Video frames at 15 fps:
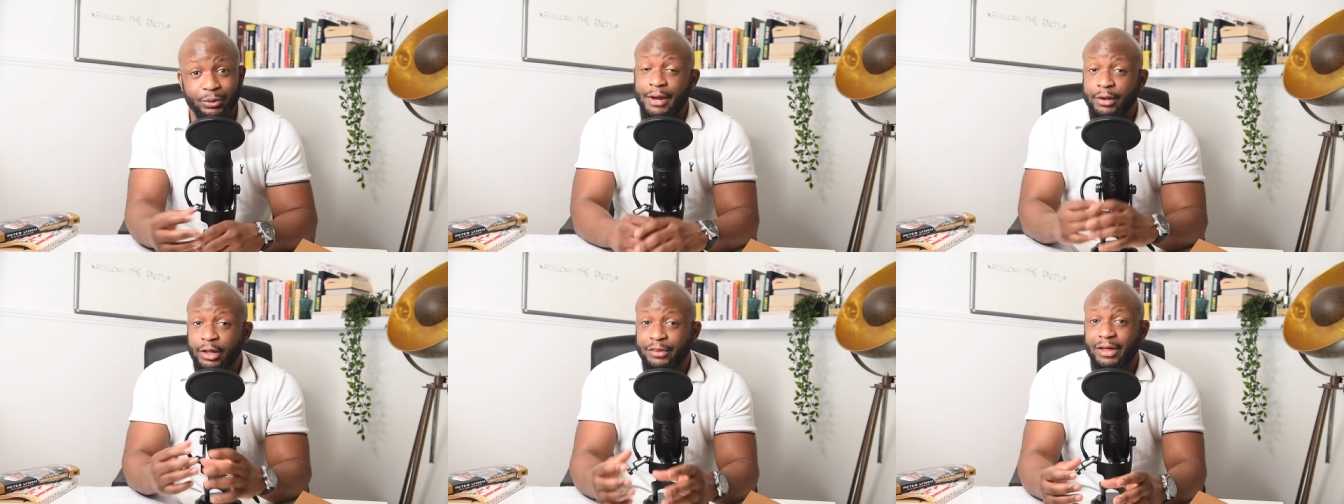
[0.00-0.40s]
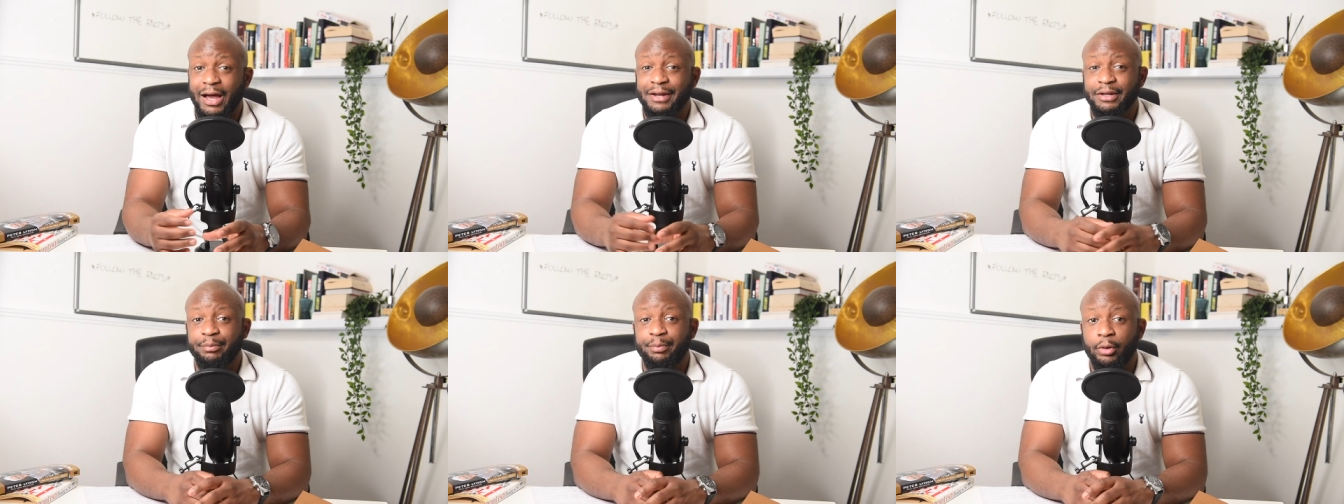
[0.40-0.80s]
Another
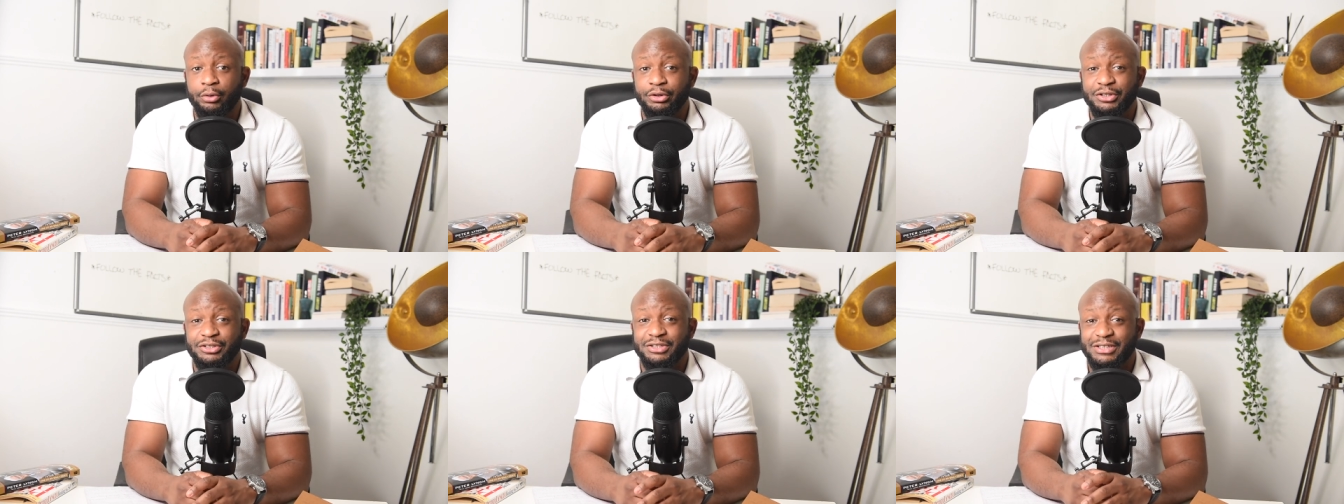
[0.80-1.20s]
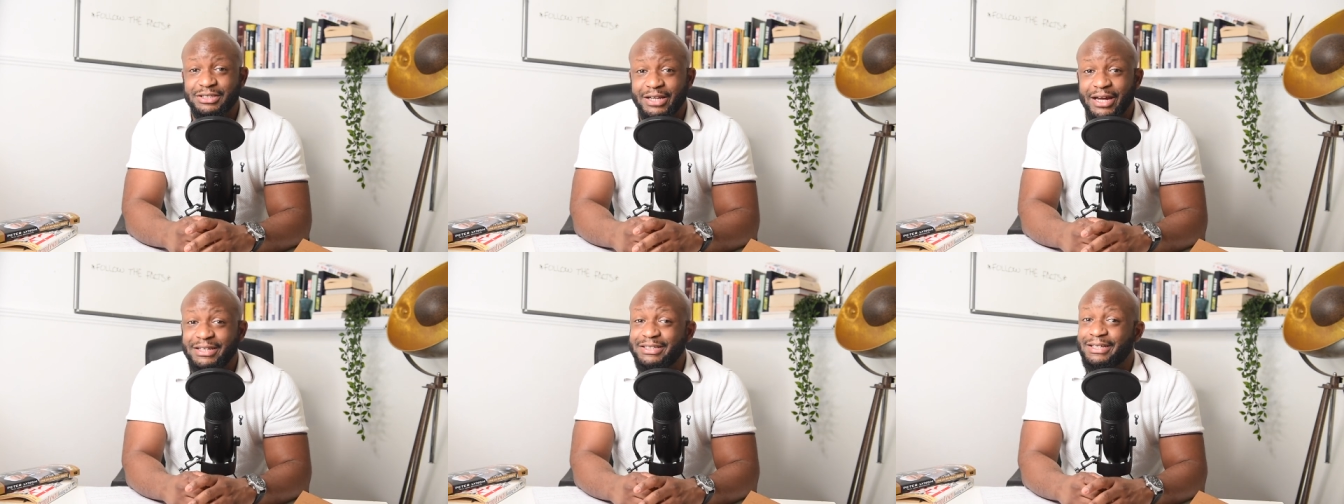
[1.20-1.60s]
added bonus to
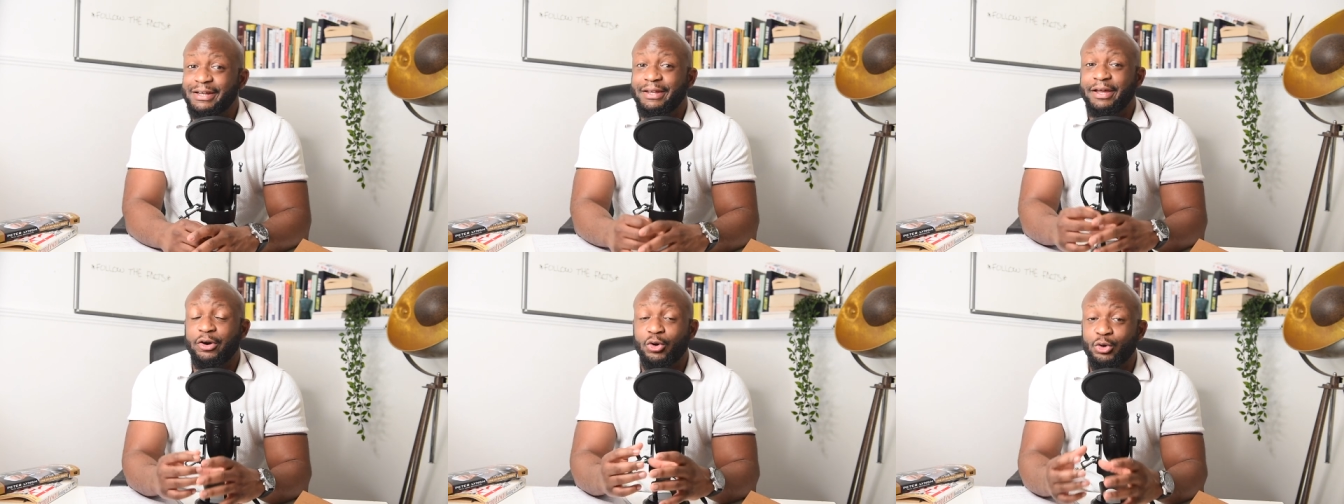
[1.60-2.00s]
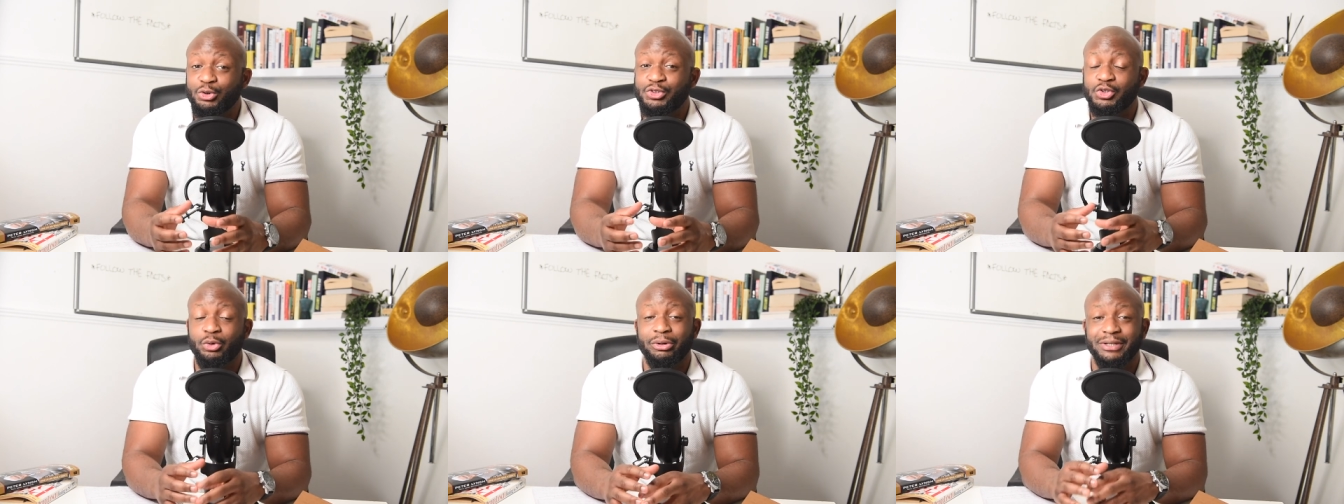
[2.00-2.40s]
Sage is that they're
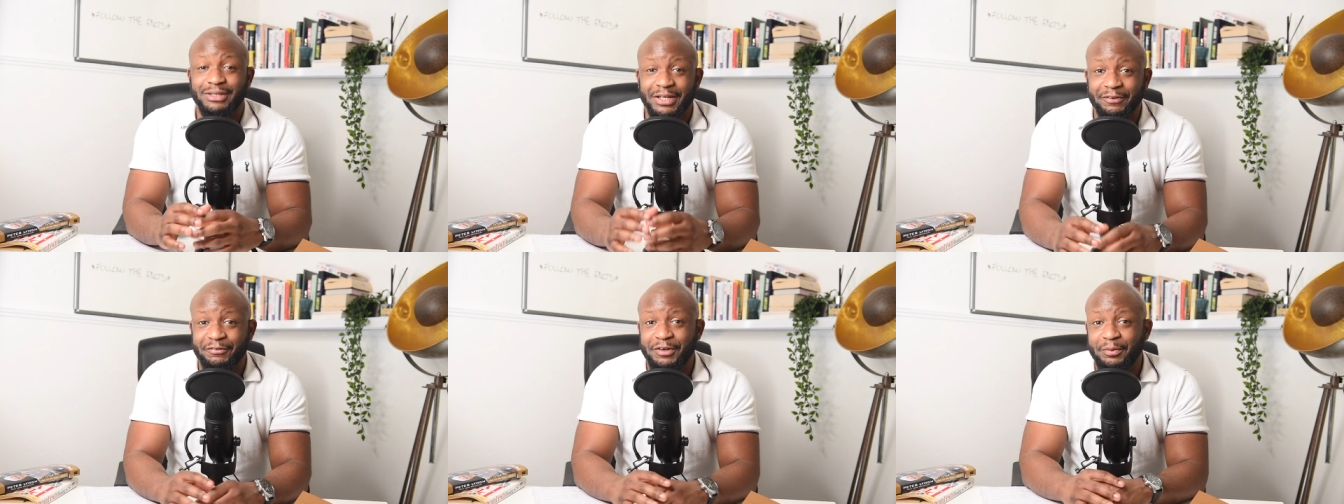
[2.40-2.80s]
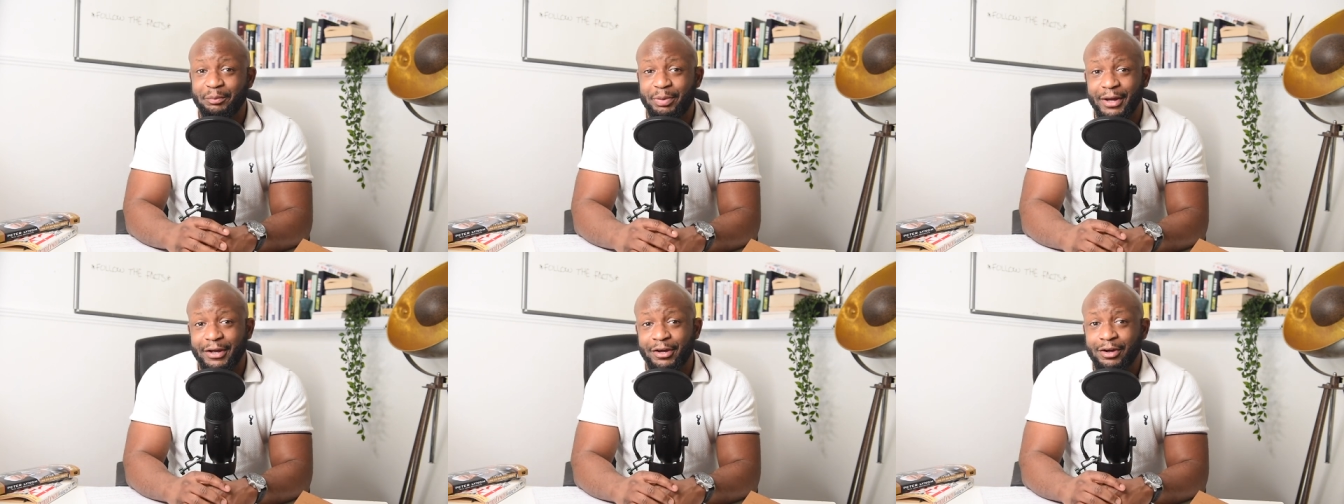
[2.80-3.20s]
also a dividend
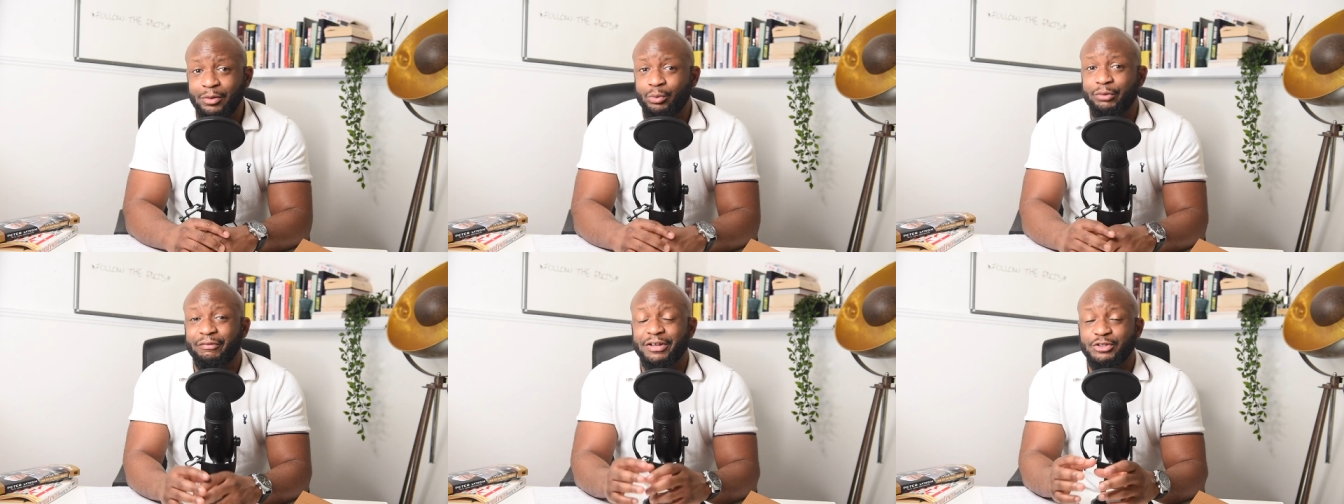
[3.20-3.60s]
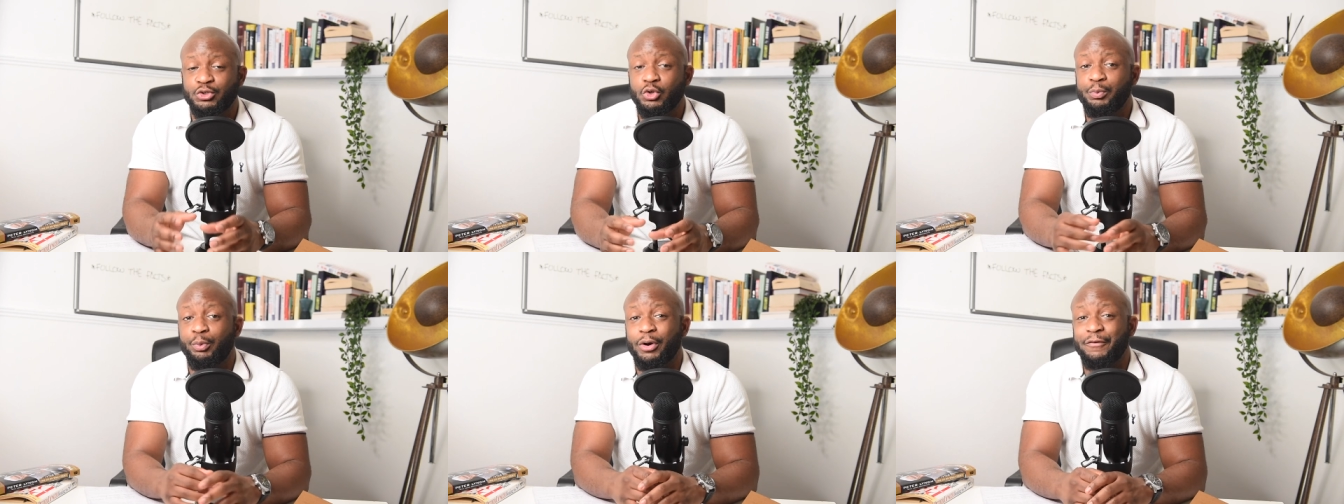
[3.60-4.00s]
payer with a
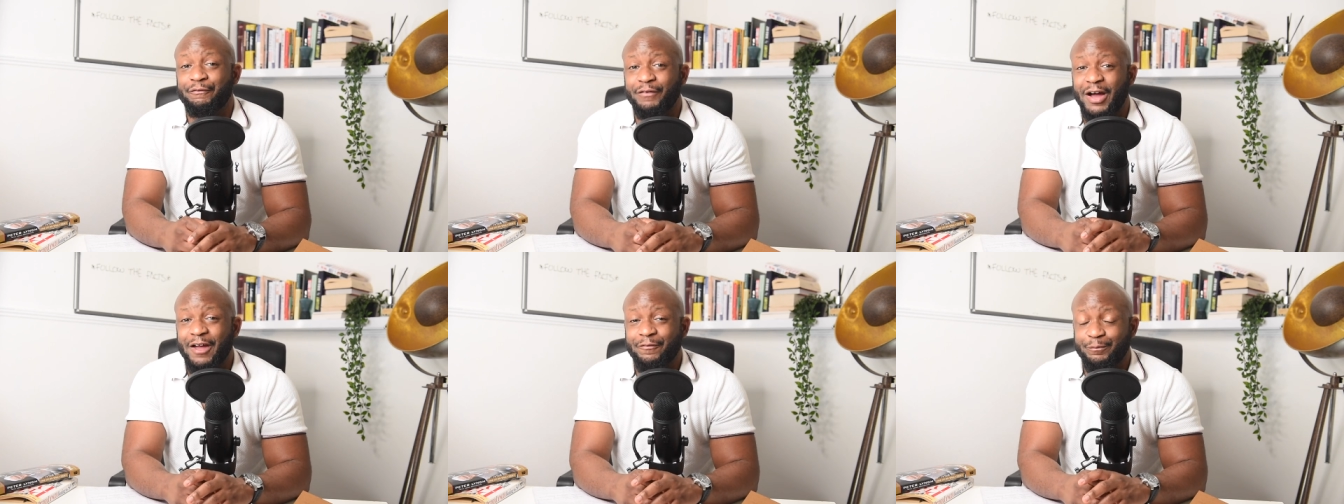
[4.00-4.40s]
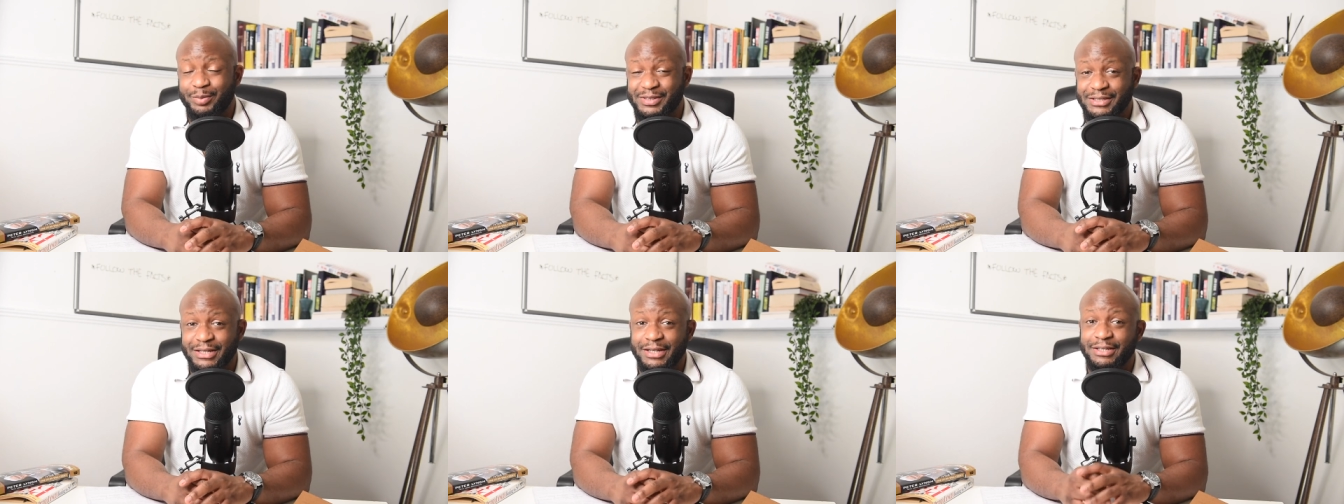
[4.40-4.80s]

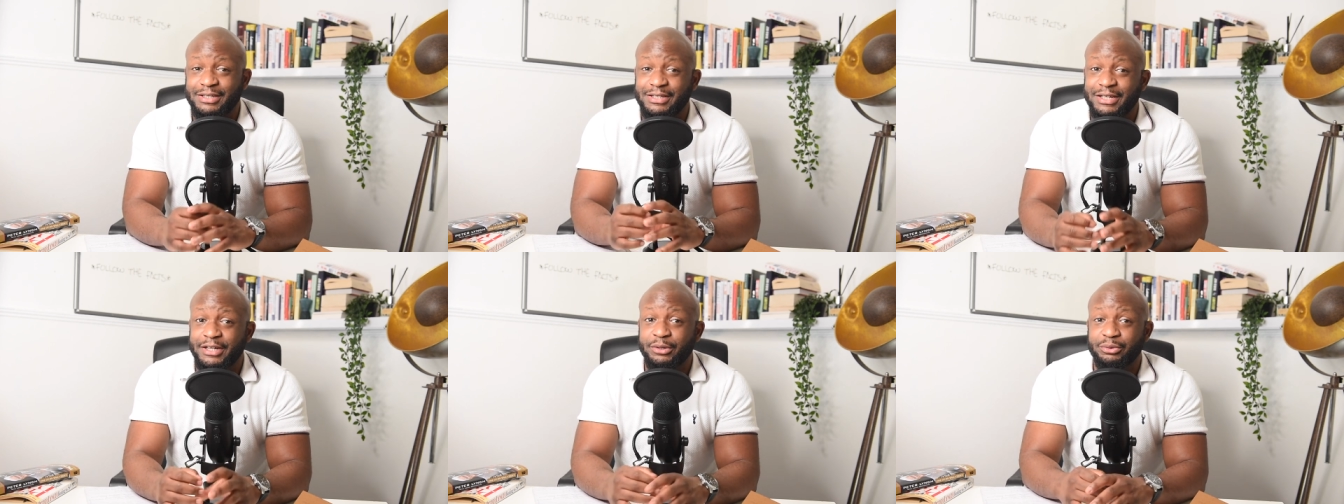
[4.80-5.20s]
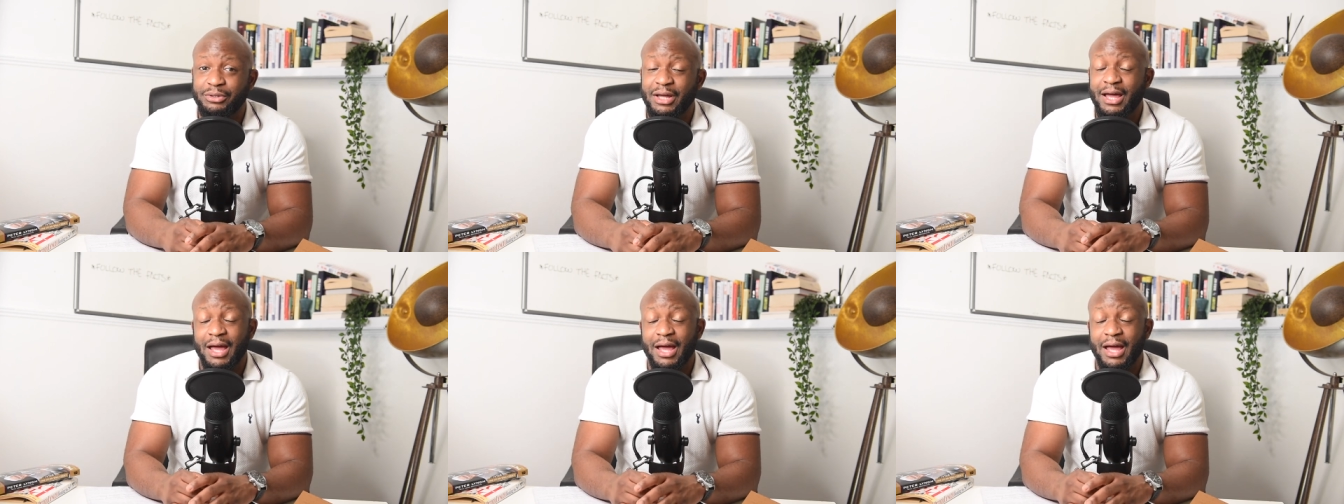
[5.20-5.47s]
2.5% yield